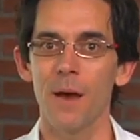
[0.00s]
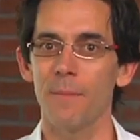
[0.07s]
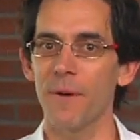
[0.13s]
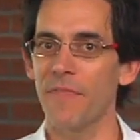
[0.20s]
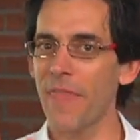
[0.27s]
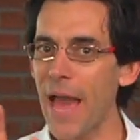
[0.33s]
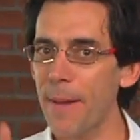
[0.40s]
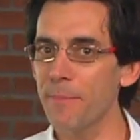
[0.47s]

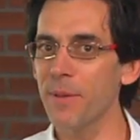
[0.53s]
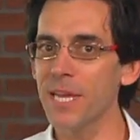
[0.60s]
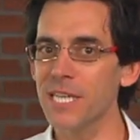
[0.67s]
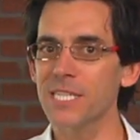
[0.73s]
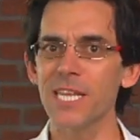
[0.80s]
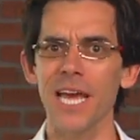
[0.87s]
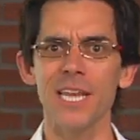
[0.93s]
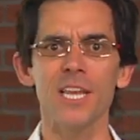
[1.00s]
But that being
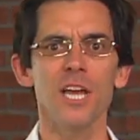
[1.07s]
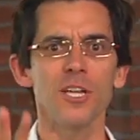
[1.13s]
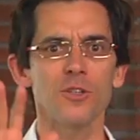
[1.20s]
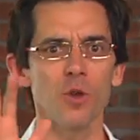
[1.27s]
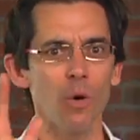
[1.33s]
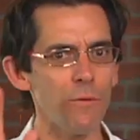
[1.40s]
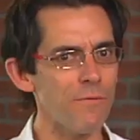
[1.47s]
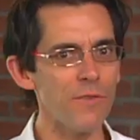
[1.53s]
said,
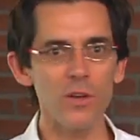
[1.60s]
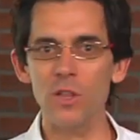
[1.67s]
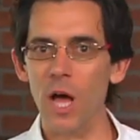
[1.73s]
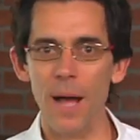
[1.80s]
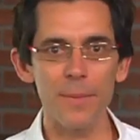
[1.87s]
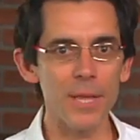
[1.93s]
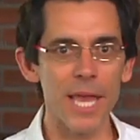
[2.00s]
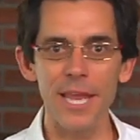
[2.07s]
don't feel
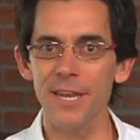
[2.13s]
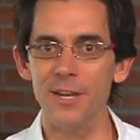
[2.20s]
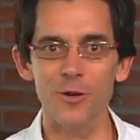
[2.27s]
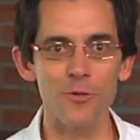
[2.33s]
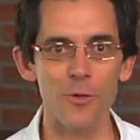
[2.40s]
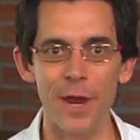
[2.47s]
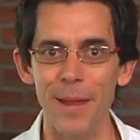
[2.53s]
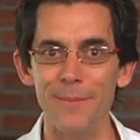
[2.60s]
obligated to
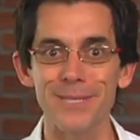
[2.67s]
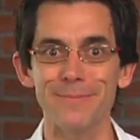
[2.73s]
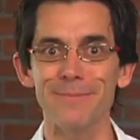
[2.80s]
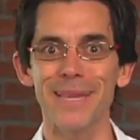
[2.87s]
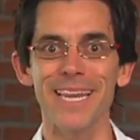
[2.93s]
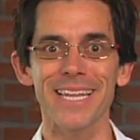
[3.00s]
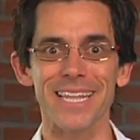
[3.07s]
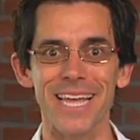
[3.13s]
cram as
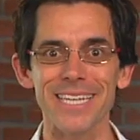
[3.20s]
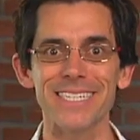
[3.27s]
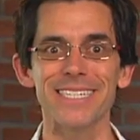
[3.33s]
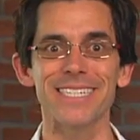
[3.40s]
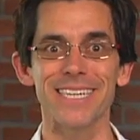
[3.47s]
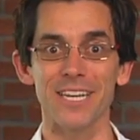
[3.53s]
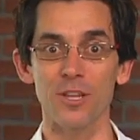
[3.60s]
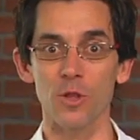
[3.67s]
many
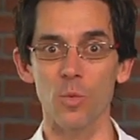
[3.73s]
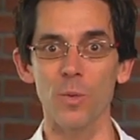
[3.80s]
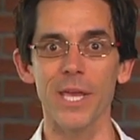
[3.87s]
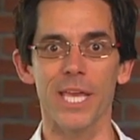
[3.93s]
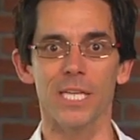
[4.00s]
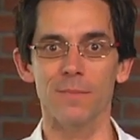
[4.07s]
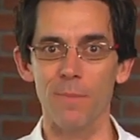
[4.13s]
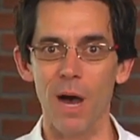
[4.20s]
lessons into the
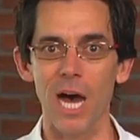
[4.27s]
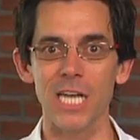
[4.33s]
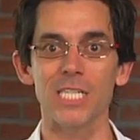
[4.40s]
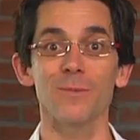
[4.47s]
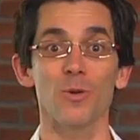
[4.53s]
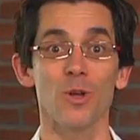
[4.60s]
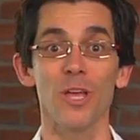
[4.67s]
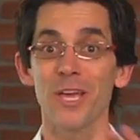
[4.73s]
week as
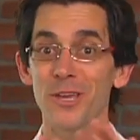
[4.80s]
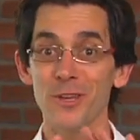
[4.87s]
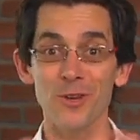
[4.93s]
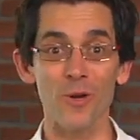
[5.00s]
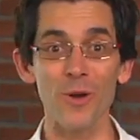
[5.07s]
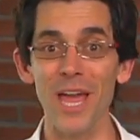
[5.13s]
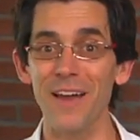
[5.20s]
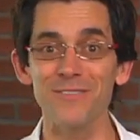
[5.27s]
possible. You
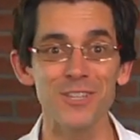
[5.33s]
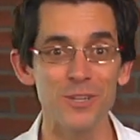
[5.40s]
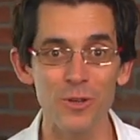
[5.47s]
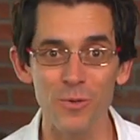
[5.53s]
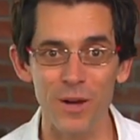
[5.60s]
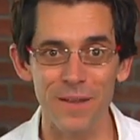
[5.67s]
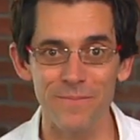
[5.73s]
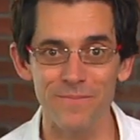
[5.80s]
don't have to
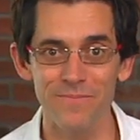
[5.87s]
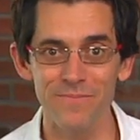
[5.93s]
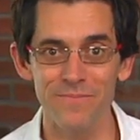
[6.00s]
do it.